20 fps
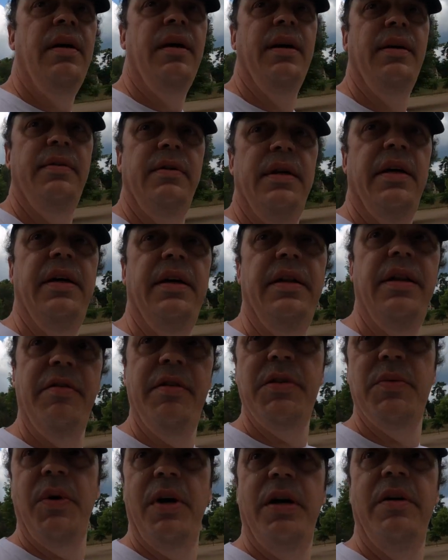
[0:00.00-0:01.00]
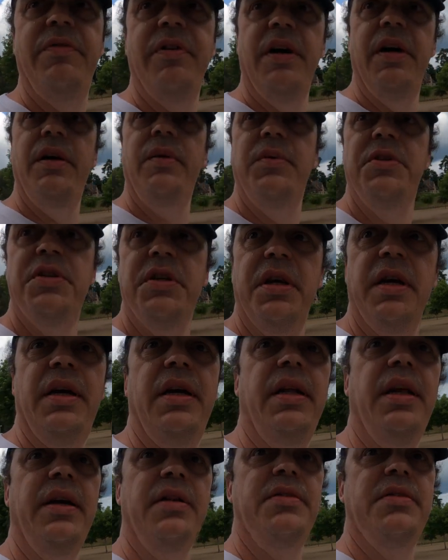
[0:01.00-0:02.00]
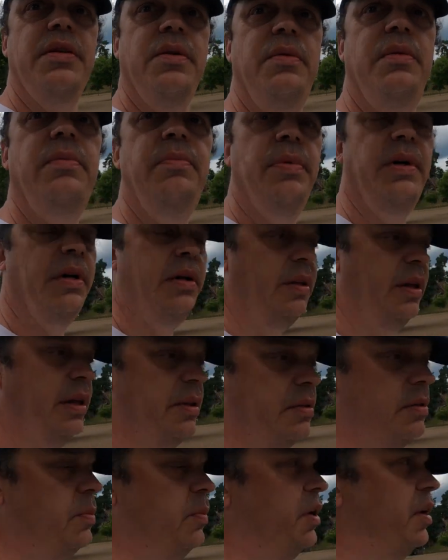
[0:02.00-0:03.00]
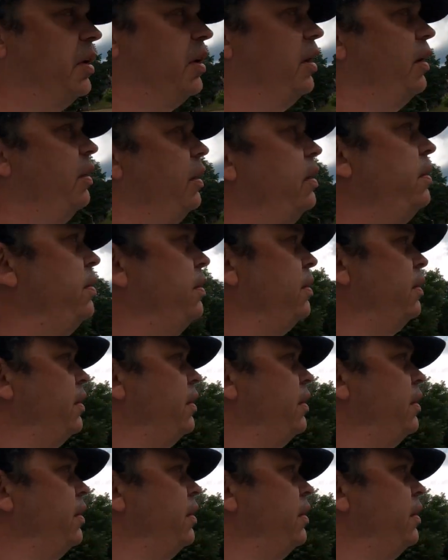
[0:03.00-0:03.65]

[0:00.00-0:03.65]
And uh, there is Wi-Fi which you can connect to, but that doesn't work either.